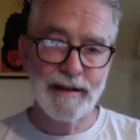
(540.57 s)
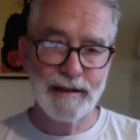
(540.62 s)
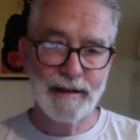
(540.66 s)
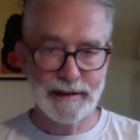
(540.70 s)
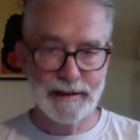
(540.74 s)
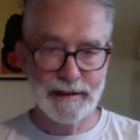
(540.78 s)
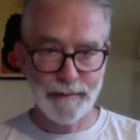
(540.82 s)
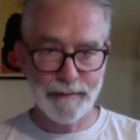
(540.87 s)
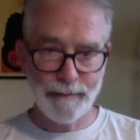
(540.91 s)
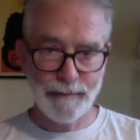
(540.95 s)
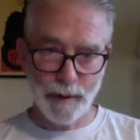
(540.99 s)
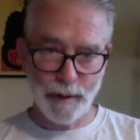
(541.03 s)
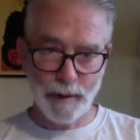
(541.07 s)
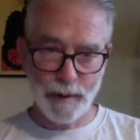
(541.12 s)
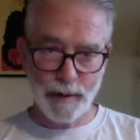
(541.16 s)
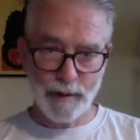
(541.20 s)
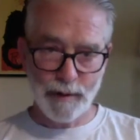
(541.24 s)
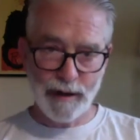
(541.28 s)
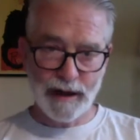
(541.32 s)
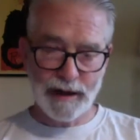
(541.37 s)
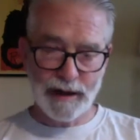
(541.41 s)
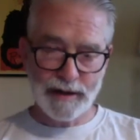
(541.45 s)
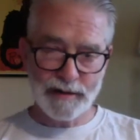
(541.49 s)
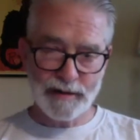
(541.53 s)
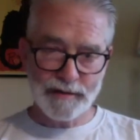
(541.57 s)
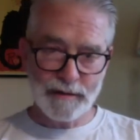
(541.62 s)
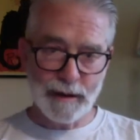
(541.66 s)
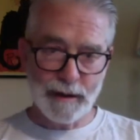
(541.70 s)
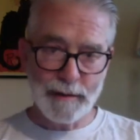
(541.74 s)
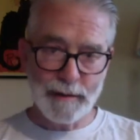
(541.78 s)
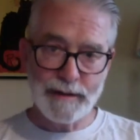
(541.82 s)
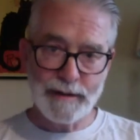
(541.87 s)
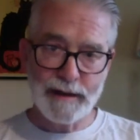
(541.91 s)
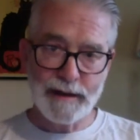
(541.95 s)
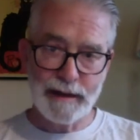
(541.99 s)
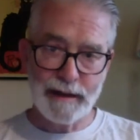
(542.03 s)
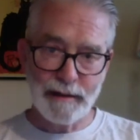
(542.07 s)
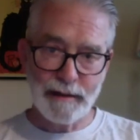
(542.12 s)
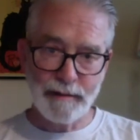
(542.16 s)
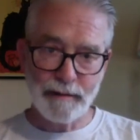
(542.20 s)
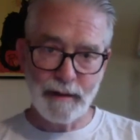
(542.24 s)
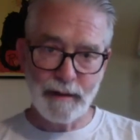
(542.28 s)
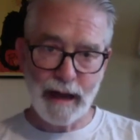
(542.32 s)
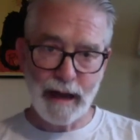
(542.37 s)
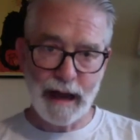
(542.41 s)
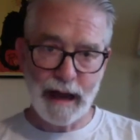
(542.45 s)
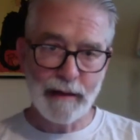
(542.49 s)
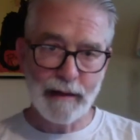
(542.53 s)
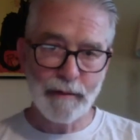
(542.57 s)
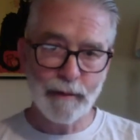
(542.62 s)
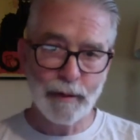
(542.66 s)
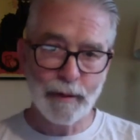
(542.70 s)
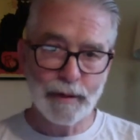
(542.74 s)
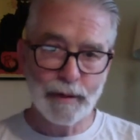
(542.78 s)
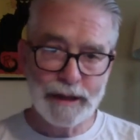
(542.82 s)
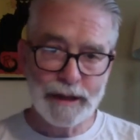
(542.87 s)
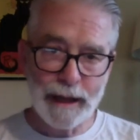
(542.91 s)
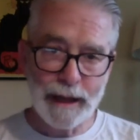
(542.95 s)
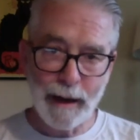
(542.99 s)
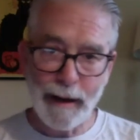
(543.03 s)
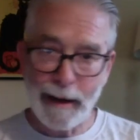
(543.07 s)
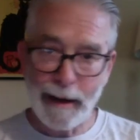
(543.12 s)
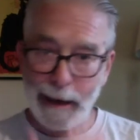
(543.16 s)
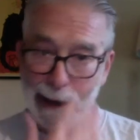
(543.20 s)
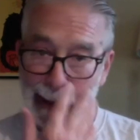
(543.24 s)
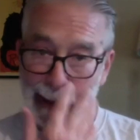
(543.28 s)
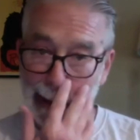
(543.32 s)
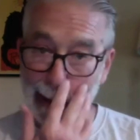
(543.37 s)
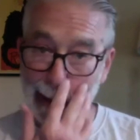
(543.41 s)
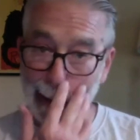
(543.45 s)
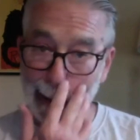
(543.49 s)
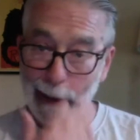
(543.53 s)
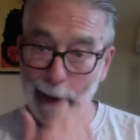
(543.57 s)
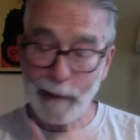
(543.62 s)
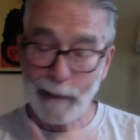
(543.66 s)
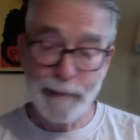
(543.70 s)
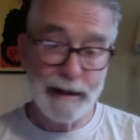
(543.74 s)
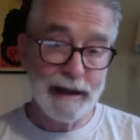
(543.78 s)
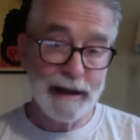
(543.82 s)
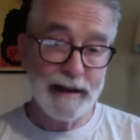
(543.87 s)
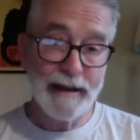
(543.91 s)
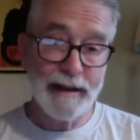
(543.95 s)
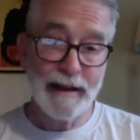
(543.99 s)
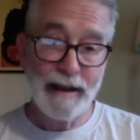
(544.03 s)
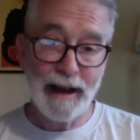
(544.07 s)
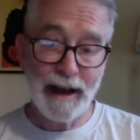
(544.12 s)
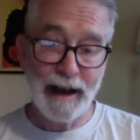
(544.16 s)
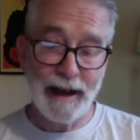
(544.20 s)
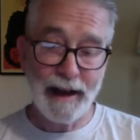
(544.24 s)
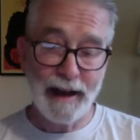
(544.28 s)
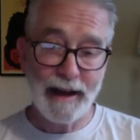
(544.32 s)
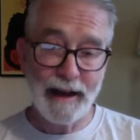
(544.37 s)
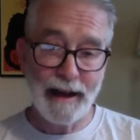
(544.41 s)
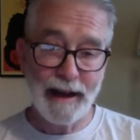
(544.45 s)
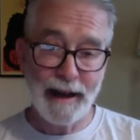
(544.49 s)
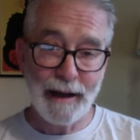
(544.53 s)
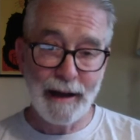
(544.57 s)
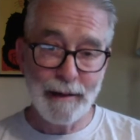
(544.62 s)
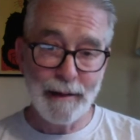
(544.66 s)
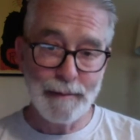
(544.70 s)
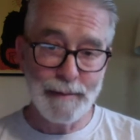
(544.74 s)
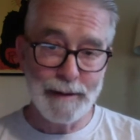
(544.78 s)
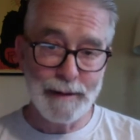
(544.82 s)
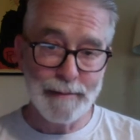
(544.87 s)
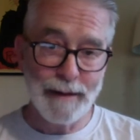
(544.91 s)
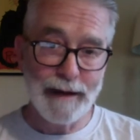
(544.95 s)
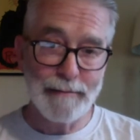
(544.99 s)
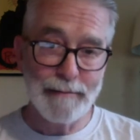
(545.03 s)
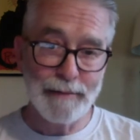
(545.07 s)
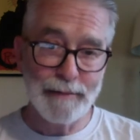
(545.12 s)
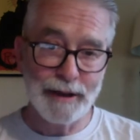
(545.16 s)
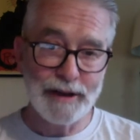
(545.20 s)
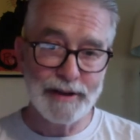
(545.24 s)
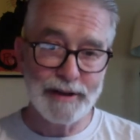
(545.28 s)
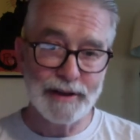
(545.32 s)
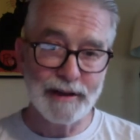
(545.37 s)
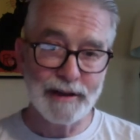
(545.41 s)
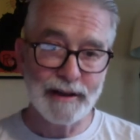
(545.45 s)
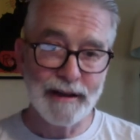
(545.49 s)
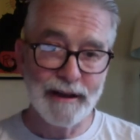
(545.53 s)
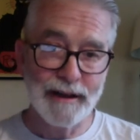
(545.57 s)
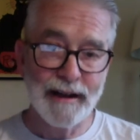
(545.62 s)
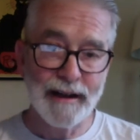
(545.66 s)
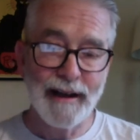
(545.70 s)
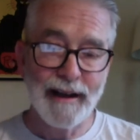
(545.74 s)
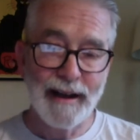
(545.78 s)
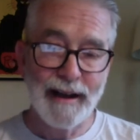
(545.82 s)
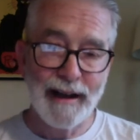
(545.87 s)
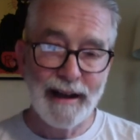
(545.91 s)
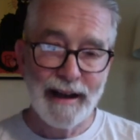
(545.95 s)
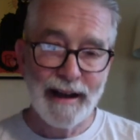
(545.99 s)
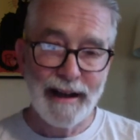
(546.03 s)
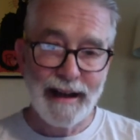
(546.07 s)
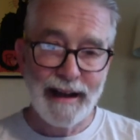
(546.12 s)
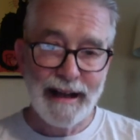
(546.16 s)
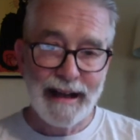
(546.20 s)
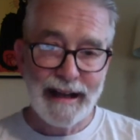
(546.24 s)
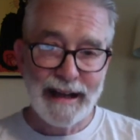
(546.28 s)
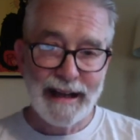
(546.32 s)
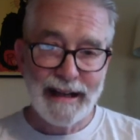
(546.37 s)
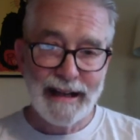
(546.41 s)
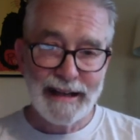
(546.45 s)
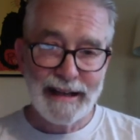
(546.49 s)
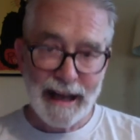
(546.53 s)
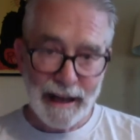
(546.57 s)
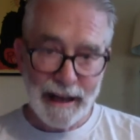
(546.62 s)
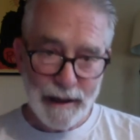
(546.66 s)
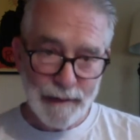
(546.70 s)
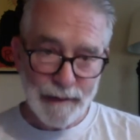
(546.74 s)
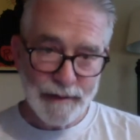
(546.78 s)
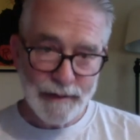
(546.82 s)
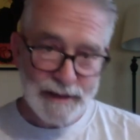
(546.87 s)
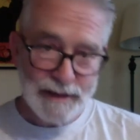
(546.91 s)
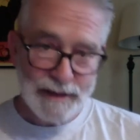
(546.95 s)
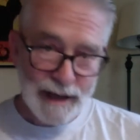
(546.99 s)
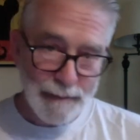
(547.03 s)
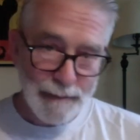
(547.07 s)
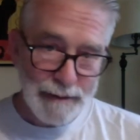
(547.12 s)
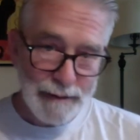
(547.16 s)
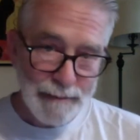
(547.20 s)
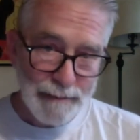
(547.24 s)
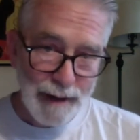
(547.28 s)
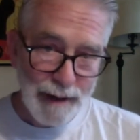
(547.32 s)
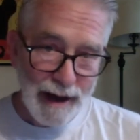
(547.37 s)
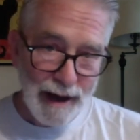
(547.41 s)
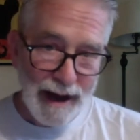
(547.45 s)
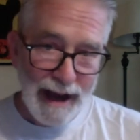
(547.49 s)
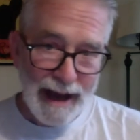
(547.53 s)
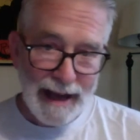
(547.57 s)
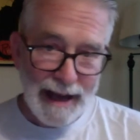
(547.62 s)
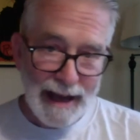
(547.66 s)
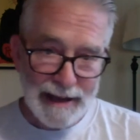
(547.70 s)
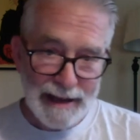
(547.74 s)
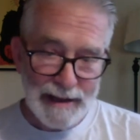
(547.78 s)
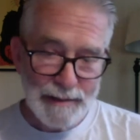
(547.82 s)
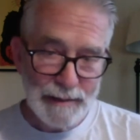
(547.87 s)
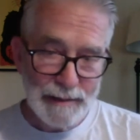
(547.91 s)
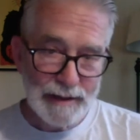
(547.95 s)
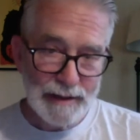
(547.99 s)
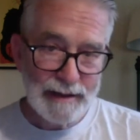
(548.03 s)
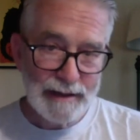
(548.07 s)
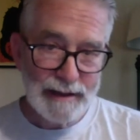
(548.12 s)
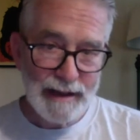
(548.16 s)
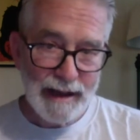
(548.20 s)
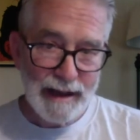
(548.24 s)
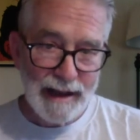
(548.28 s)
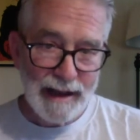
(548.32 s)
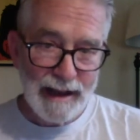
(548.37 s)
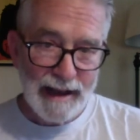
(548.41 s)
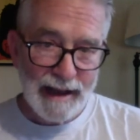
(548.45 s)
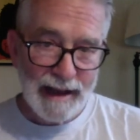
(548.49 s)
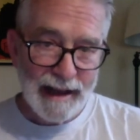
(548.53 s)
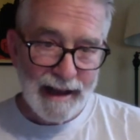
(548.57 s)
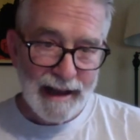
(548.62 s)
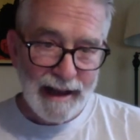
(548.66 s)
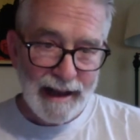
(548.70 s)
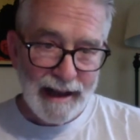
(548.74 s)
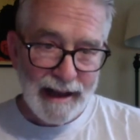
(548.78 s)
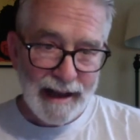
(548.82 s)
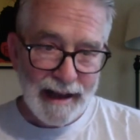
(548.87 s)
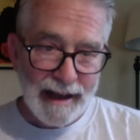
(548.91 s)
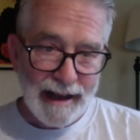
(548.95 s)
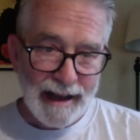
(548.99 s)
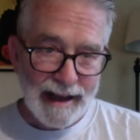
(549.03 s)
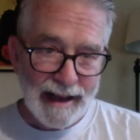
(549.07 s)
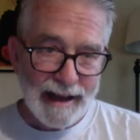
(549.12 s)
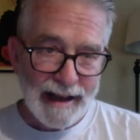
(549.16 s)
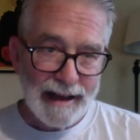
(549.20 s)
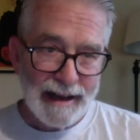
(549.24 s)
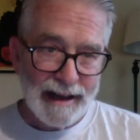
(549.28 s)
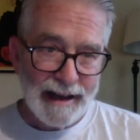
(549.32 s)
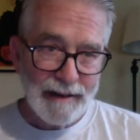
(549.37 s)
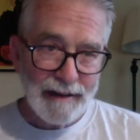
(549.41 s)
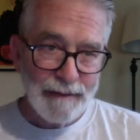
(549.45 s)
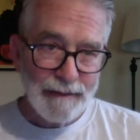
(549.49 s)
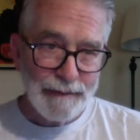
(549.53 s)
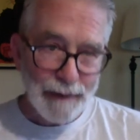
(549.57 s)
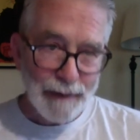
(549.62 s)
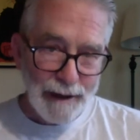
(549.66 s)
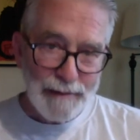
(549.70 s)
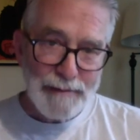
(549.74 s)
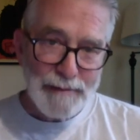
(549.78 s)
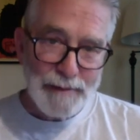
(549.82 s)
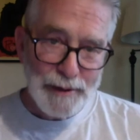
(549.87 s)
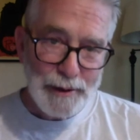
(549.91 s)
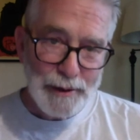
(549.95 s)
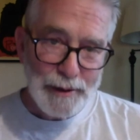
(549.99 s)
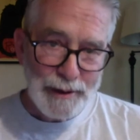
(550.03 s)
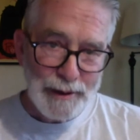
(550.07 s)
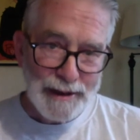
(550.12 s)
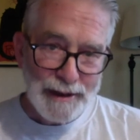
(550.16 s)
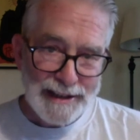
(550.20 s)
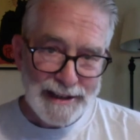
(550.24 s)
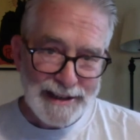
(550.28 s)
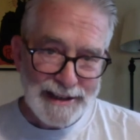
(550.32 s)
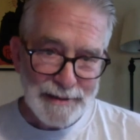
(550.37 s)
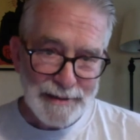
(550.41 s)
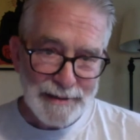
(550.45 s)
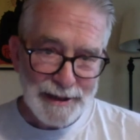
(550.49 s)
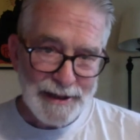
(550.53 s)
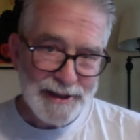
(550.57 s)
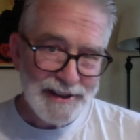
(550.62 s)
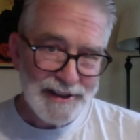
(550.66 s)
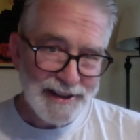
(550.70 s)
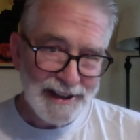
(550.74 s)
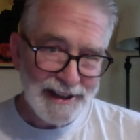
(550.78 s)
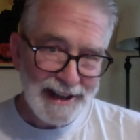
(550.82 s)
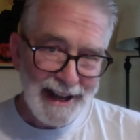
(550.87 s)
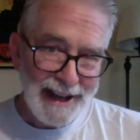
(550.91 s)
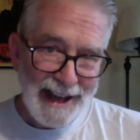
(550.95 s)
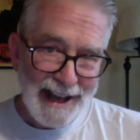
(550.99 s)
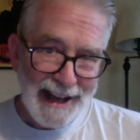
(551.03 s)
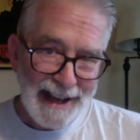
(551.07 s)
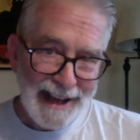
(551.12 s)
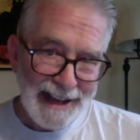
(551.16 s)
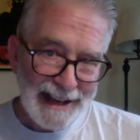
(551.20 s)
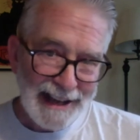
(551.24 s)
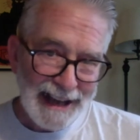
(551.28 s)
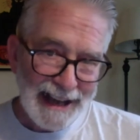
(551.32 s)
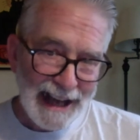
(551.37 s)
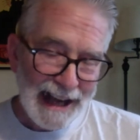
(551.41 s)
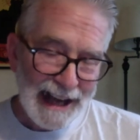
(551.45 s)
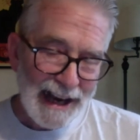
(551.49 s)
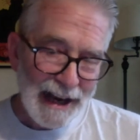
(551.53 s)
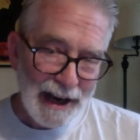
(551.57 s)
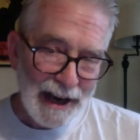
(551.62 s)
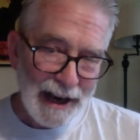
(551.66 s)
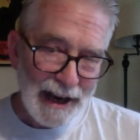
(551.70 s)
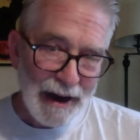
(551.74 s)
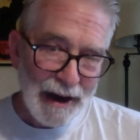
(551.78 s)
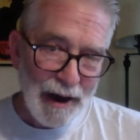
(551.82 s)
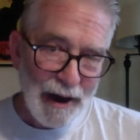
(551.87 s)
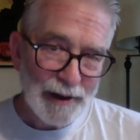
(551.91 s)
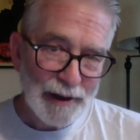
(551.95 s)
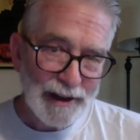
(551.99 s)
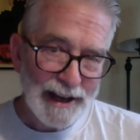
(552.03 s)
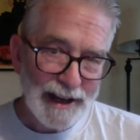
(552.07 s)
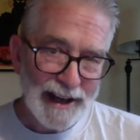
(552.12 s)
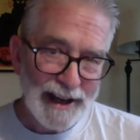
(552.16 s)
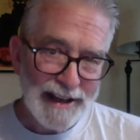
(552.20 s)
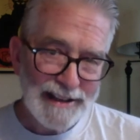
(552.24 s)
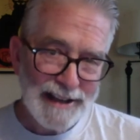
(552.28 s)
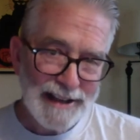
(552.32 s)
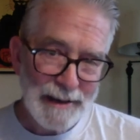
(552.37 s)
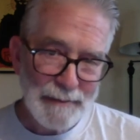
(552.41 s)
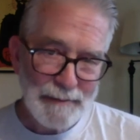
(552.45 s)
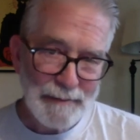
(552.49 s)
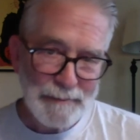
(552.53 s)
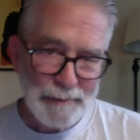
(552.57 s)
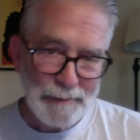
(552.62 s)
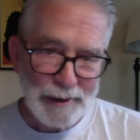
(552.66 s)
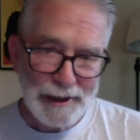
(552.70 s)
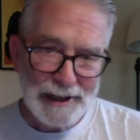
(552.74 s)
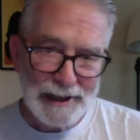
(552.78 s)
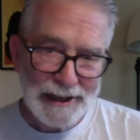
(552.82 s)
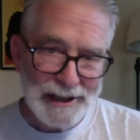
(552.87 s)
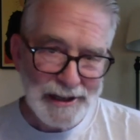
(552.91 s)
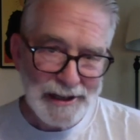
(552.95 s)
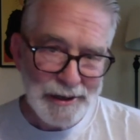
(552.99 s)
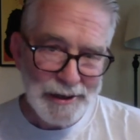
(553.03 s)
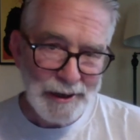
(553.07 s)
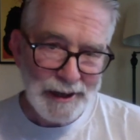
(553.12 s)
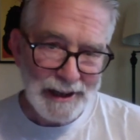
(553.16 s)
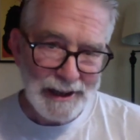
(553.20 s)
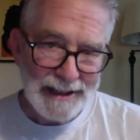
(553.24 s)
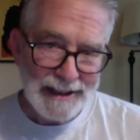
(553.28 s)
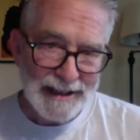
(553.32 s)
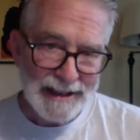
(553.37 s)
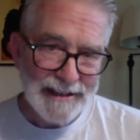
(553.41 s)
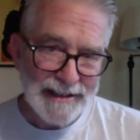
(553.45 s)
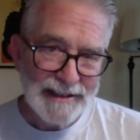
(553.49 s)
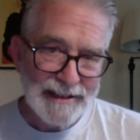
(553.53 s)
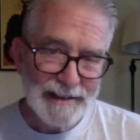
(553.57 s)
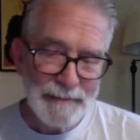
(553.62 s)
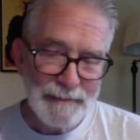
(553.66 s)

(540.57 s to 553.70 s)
photo and a description, and we'll share it here. It'd be my pleasure. Thank you for stopping by, and it's been fun doing this with you today and all days. I'm really enjoying this.